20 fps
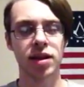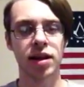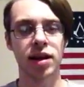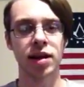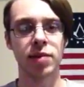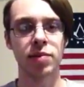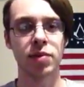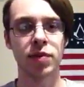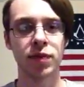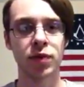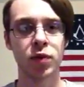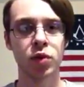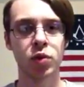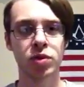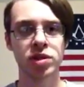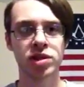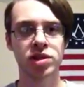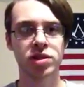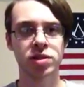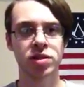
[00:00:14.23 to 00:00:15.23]
And before
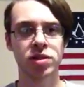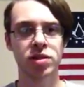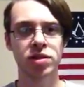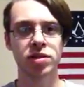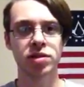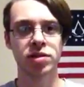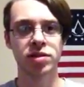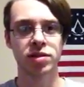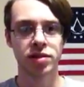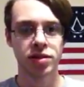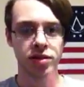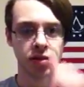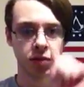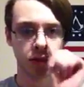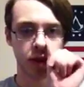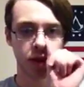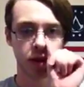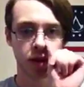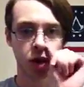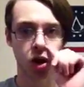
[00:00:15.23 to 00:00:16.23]
we start,
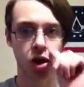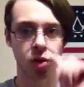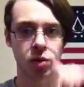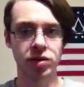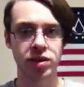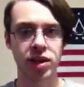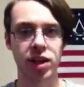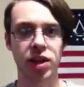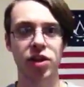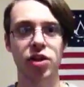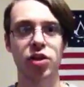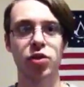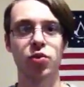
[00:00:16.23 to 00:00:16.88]
we are almost at